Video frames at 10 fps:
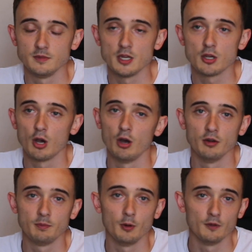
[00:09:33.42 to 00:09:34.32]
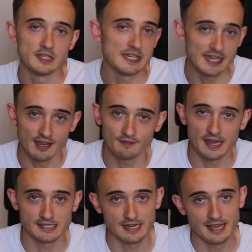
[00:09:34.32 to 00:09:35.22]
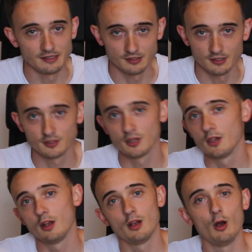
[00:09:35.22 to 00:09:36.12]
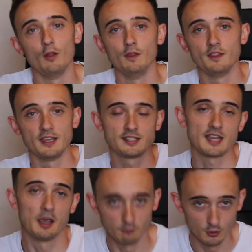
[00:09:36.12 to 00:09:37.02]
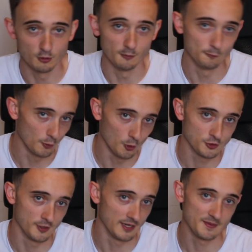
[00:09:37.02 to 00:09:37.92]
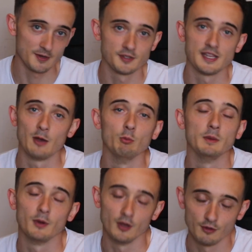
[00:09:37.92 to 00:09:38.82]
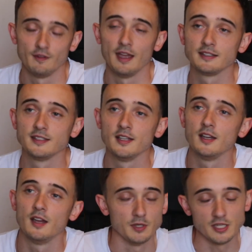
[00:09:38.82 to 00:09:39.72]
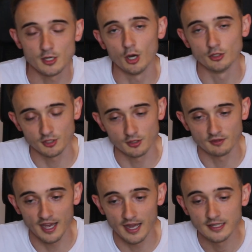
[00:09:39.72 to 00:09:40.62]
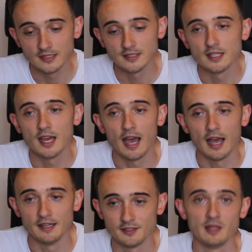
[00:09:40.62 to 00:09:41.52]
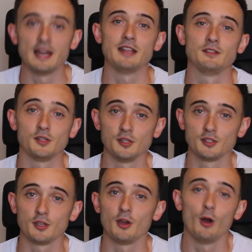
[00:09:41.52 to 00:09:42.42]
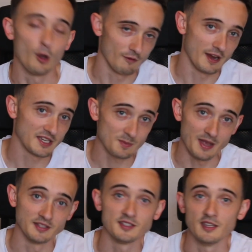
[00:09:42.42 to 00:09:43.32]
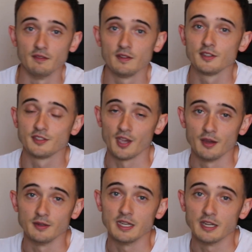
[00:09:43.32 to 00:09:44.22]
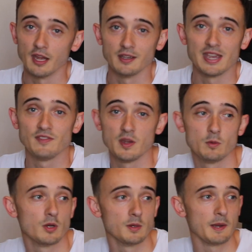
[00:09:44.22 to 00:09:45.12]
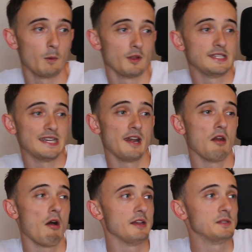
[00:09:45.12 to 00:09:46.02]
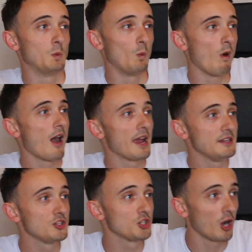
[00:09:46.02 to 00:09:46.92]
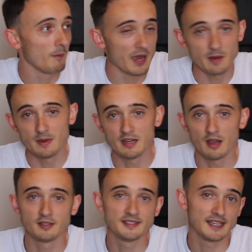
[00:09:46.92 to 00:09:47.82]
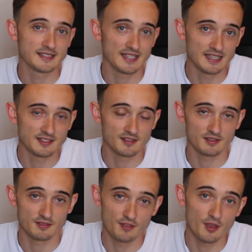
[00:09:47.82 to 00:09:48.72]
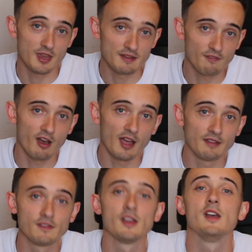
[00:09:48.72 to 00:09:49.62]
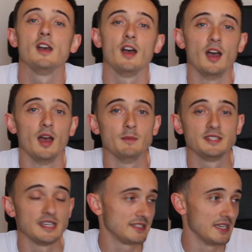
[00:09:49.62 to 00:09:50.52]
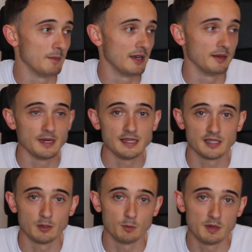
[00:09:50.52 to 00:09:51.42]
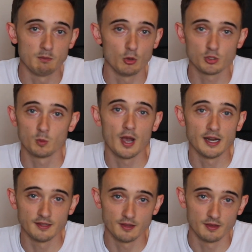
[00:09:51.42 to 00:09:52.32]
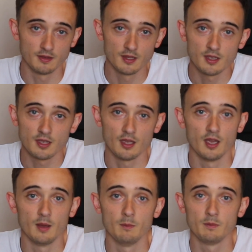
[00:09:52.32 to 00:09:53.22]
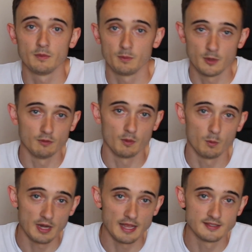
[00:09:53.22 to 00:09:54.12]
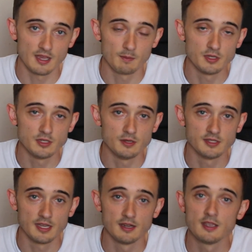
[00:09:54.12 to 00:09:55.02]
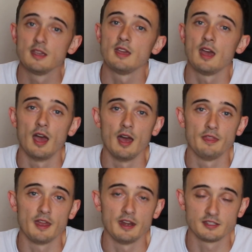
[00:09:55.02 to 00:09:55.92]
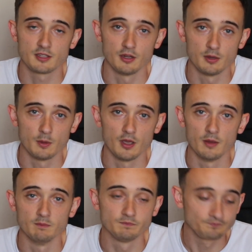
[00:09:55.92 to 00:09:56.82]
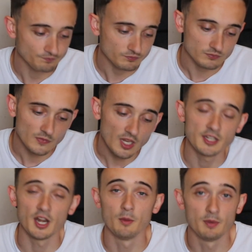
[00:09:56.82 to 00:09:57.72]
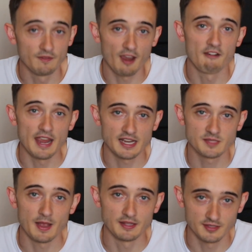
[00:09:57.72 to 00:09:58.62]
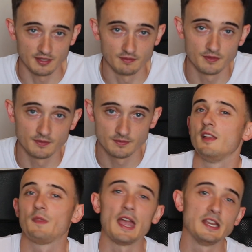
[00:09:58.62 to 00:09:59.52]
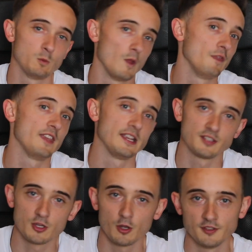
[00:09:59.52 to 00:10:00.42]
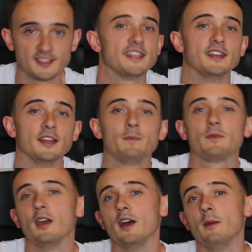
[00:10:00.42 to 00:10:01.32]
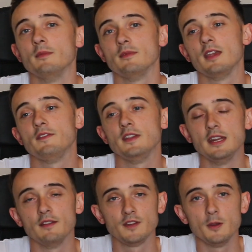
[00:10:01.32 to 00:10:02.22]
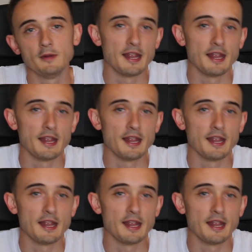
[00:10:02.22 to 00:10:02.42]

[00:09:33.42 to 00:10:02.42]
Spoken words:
you can't put the EFS lenses on this camera, unfortunately, because that would be perfect, but you can't do that, and the lenses are expensive. So, you know, if you're going to be wanting a nice wide shot, maybe, you know, 16 to 35, 16mm will be much wider than the other lens I've been using, then it's going to be very expensive. That is one thing to consider. If you need a few